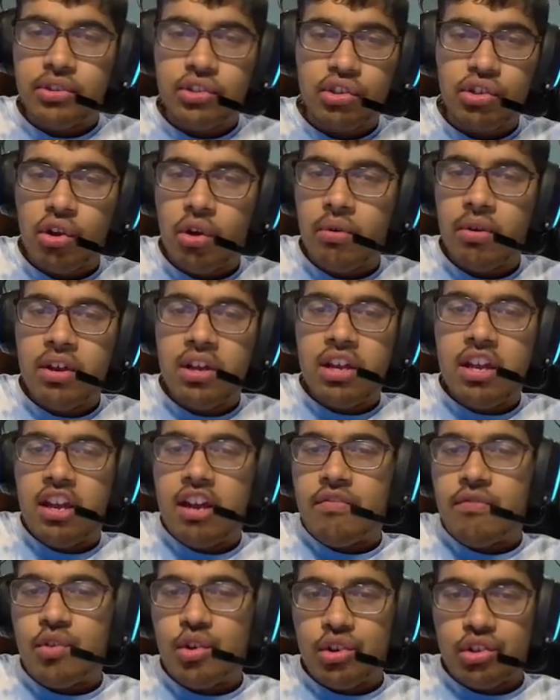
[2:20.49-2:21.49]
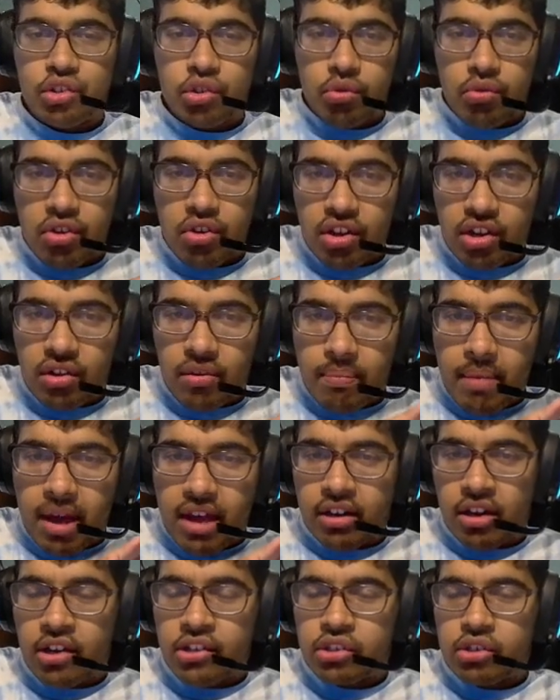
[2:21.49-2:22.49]
So for uh,
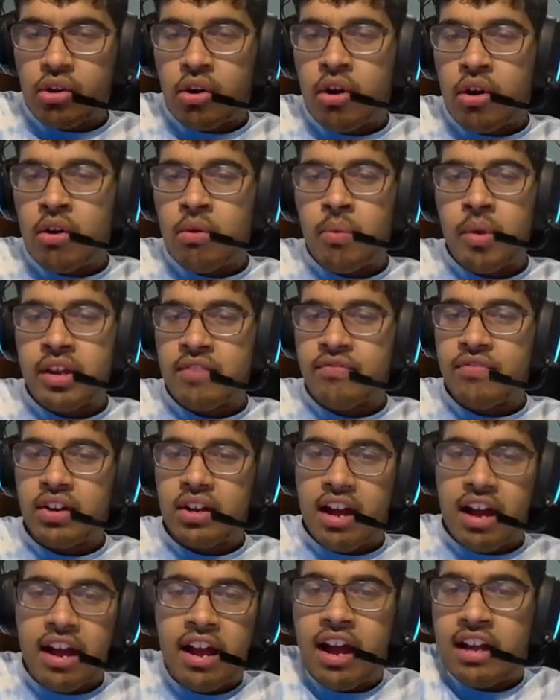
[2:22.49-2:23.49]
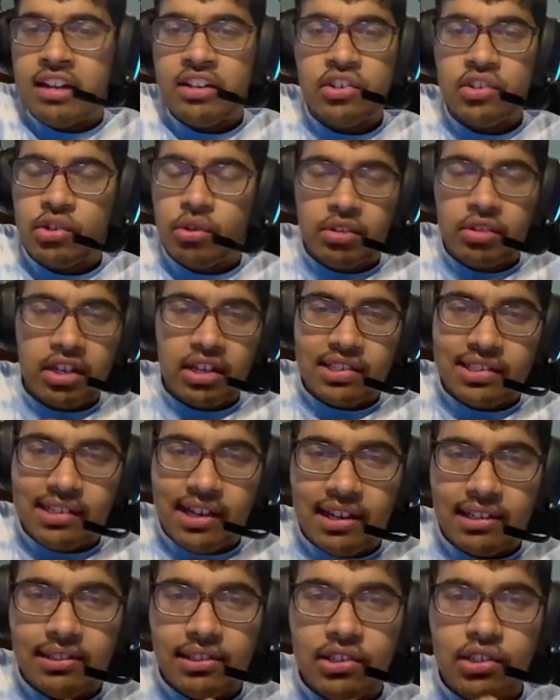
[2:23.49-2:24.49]
Madagascar, we can. I, I just don't think it's likely.